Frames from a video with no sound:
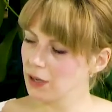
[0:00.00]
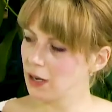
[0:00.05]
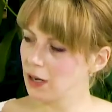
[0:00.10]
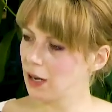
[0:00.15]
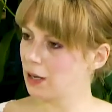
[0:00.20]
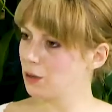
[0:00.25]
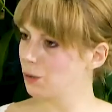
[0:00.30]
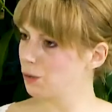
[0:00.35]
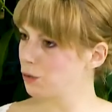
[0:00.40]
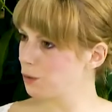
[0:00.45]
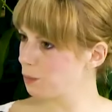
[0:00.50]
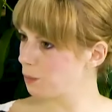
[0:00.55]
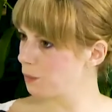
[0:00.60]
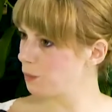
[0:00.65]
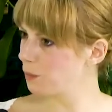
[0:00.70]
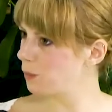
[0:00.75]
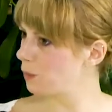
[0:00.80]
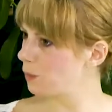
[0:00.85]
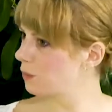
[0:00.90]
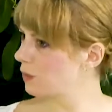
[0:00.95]
I know you
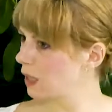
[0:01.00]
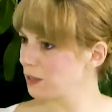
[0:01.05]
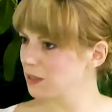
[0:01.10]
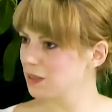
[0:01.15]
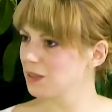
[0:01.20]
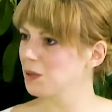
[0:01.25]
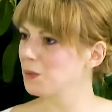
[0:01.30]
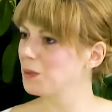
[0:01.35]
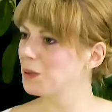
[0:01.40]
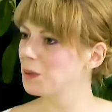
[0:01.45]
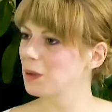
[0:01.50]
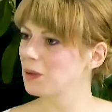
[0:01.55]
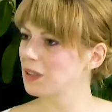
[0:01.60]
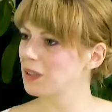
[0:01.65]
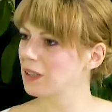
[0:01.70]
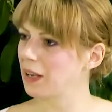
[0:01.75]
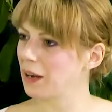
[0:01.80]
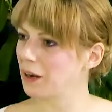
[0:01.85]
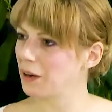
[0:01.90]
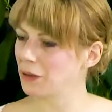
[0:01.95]
tell us a little bit about
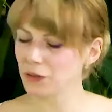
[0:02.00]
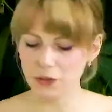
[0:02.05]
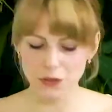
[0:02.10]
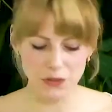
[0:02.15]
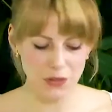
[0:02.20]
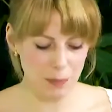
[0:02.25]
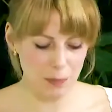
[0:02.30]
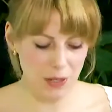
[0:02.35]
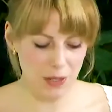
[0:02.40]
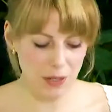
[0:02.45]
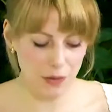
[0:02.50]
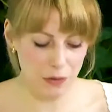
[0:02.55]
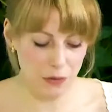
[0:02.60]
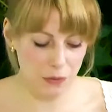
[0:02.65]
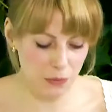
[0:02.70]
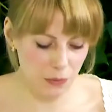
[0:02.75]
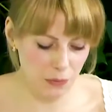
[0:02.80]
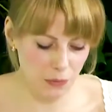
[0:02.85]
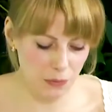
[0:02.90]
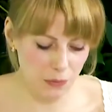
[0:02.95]
the characters. I
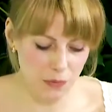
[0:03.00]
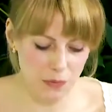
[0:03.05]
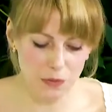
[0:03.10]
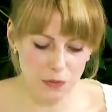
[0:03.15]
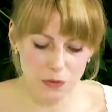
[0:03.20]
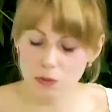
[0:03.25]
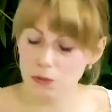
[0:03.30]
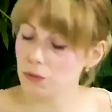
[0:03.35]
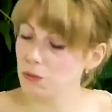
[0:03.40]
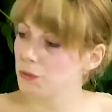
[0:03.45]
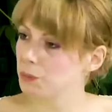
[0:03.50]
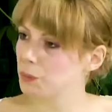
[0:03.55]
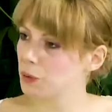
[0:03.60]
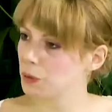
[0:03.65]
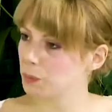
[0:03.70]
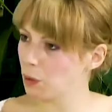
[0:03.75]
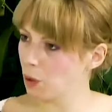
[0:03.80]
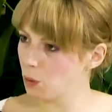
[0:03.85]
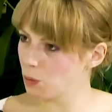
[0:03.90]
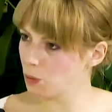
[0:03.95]
mean, you
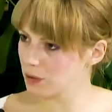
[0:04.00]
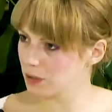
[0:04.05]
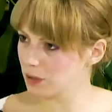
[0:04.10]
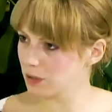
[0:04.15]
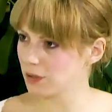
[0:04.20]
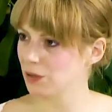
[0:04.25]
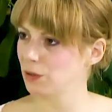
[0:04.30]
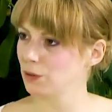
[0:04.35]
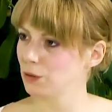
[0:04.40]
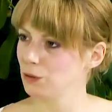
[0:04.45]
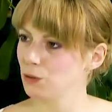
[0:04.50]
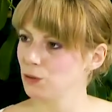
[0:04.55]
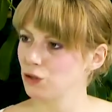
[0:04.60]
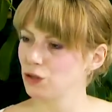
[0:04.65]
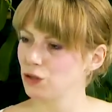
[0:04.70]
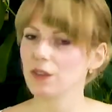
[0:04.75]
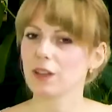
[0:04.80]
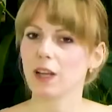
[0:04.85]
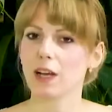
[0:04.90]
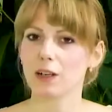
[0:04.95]
propose a
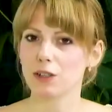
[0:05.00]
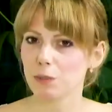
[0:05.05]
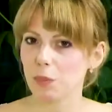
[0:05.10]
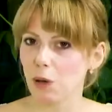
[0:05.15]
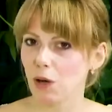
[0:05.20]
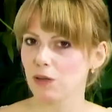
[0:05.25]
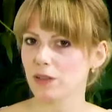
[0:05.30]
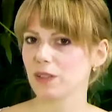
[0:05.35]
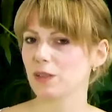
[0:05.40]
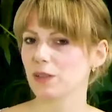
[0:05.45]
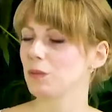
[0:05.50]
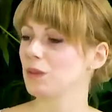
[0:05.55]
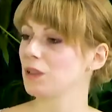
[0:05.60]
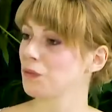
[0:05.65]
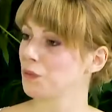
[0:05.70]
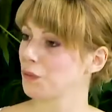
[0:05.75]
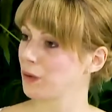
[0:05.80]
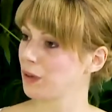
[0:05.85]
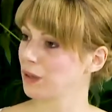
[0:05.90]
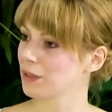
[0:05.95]
solution that could possibly
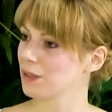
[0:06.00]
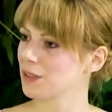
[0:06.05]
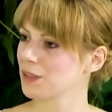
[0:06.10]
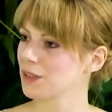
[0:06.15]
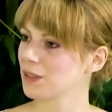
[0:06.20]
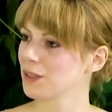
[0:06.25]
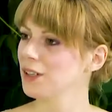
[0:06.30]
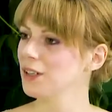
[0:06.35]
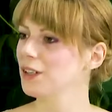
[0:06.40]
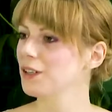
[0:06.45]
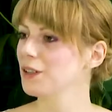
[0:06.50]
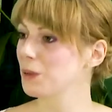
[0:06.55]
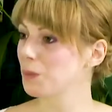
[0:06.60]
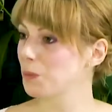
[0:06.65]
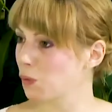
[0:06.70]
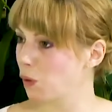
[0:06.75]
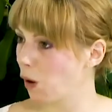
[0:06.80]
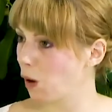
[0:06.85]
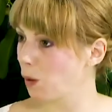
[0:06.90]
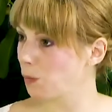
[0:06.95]
fix the
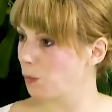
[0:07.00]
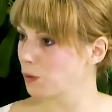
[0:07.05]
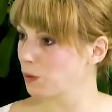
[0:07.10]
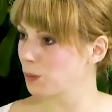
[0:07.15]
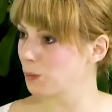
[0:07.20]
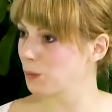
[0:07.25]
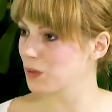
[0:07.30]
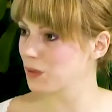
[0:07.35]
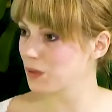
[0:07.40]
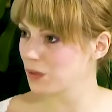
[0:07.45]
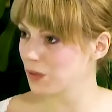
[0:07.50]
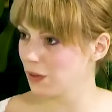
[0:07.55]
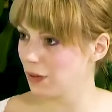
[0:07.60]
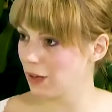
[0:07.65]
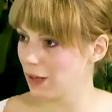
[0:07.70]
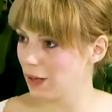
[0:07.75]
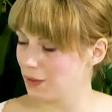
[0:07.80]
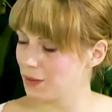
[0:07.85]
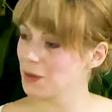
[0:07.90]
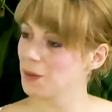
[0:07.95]
problems
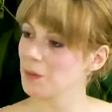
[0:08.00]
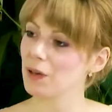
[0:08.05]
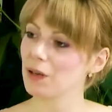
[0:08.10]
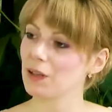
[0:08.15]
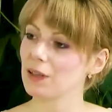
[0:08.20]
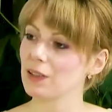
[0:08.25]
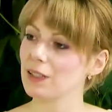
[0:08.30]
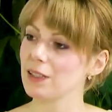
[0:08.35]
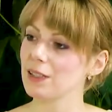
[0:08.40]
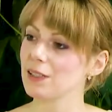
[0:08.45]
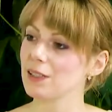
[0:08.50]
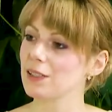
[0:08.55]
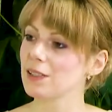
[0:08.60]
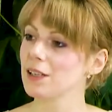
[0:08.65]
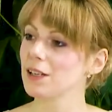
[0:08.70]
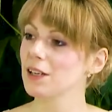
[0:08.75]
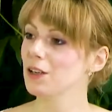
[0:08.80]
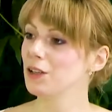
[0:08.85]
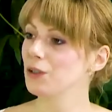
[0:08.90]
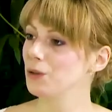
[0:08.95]
in the Middle East.
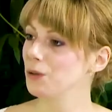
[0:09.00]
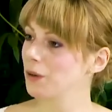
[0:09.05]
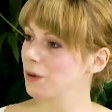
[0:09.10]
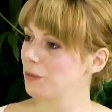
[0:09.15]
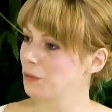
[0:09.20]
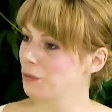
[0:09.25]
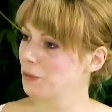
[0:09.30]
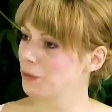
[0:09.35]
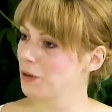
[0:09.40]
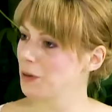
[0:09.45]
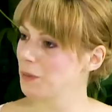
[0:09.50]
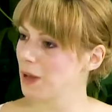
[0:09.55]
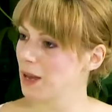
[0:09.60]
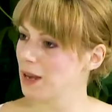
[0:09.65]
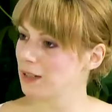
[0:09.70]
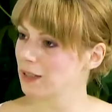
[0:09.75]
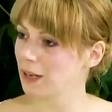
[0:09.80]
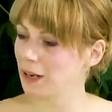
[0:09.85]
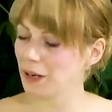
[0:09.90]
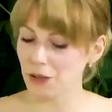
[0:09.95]
You have three
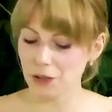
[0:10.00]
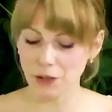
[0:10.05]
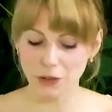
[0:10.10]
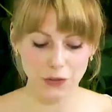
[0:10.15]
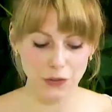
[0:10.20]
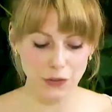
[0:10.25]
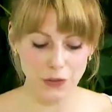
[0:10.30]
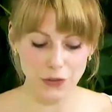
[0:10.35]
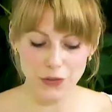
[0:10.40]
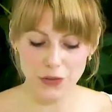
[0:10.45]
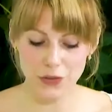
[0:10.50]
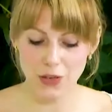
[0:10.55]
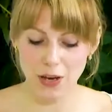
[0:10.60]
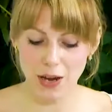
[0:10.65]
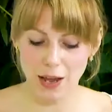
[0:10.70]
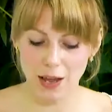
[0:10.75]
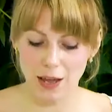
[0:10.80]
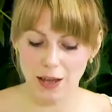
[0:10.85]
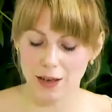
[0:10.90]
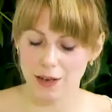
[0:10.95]
main characters,
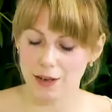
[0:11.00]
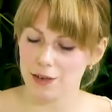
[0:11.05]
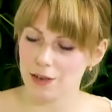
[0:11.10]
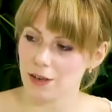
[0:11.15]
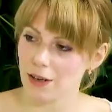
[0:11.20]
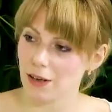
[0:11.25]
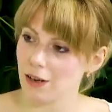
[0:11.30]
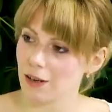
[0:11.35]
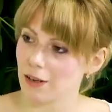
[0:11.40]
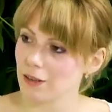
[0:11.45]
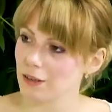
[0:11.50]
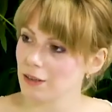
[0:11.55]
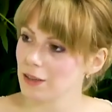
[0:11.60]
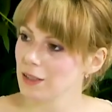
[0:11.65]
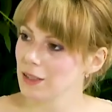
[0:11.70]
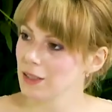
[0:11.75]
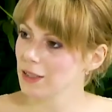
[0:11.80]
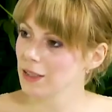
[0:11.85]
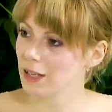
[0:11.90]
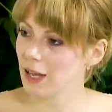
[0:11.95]
and
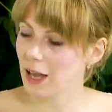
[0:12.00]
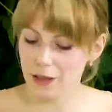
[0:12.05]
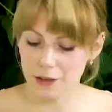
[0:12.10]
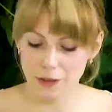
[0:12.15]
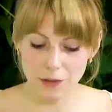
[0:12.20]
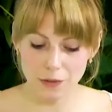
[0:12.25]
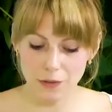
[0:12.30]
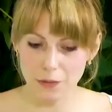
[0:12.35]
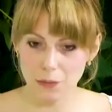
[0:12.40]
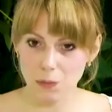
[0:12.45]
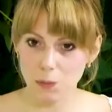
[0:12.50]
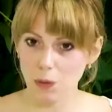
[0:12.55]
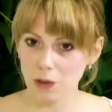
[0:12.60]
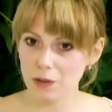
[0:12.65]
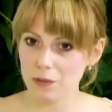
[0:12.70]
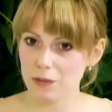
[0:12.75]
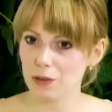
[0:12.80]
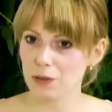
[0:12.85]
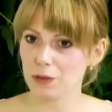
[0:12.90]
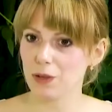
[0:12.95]
one
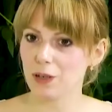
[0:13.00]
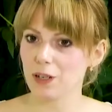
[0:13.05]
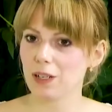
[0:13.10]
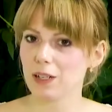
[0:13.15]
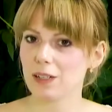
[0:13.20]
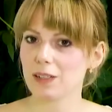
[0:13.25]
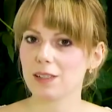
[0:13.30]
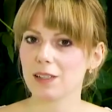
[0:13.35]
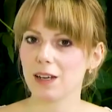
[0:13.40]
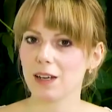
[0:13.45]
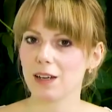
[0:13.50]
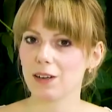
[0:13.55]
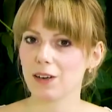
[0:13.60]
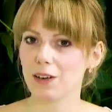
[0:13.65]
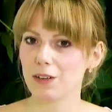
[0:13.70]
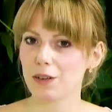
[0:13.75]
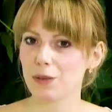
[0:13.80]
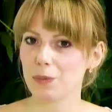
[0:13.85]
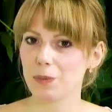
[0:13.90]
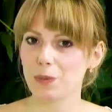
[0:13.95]
of the critics
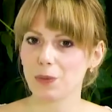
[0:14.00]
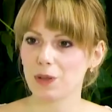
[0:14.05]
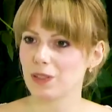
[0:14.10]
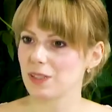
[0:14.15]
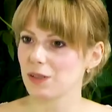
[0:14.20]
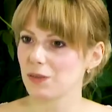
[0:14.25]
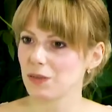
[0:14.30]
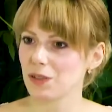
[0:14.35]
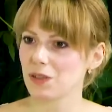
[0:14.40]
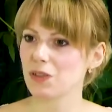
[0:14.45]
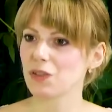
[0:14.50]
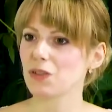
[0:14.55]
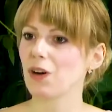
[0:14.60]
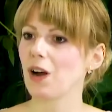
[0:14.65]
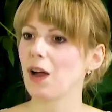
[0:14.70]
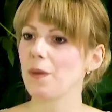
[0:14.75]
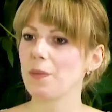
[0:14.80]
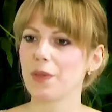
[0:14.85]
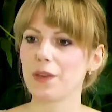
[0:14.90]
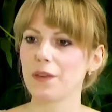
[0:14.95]
on your book has even
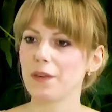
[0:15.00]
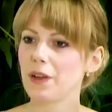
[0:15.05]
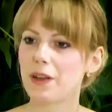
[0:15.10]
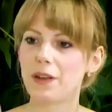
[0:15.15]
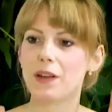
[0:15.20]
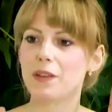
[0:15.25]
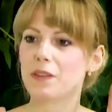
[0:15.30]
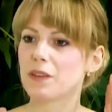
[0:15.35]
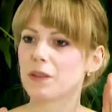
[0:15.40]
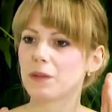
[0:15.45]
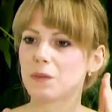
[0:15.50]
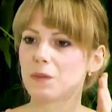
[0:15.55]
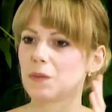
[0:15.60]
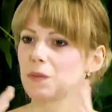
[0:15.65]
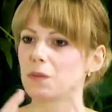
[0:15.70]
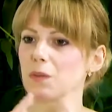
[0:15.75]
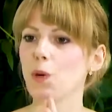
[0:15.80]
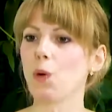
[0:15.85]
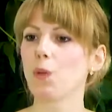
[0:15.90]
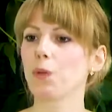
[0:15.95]
described that the
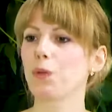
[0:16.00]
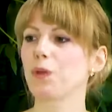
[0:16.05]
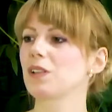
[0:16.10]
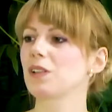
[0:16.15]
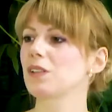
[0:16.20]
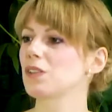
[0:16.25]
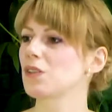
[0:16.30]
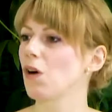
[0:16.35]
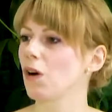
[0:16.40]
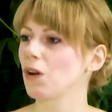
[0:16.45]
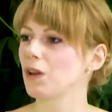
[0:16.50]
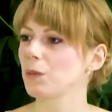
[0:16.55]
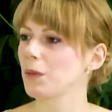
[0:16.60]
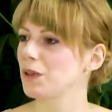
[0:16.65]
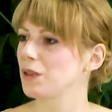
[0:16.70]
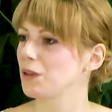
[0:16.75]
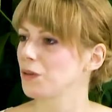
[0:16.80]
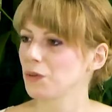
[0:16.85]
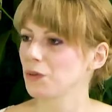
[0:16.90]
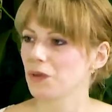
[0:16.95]
whole thing's
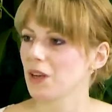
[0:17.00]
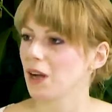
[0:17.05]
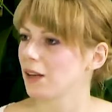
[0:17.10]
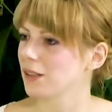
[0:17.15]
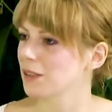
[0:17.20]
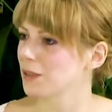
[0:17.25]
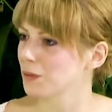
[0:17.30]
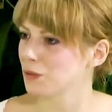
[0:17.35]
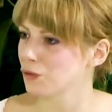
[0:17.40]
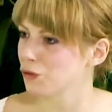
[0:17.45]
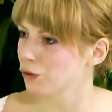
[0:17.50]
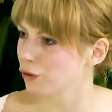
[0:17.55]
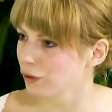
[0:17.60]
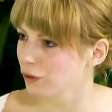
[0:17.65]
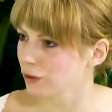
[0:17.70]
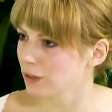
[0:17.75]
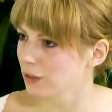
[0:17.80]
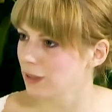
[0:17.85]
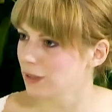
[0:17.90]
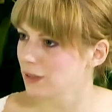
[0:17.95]
documented through the eyes of
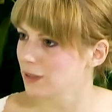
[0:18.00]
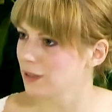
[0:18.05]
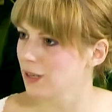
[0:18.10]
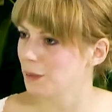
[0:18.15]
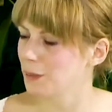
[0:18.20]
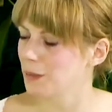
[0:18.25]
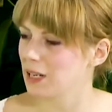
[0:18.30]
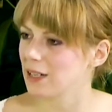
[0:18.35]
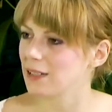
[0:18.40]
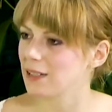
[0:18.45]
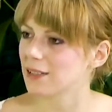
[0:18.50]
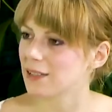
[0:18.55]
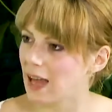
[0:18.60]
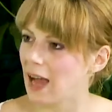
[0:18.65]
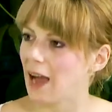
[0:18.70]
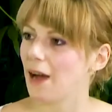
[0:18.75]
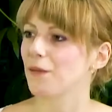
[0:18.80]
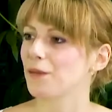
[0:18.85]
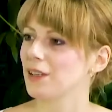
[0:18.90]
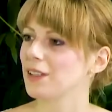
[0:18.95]
journalists. I mean, it's
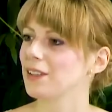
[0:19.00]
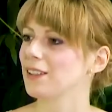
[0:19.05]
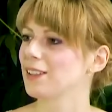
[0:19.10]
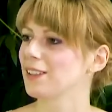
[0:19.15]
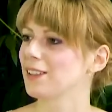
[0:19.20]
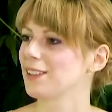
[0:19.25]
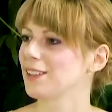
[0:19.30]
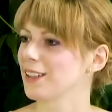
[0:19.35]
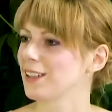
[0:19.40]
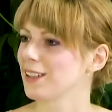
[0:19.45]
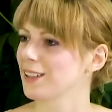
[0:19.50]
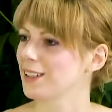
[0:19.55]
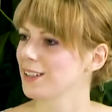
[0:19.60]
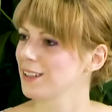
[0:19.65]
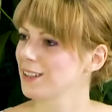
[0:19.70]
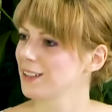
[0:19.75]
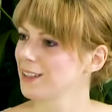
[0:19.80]
that realistic.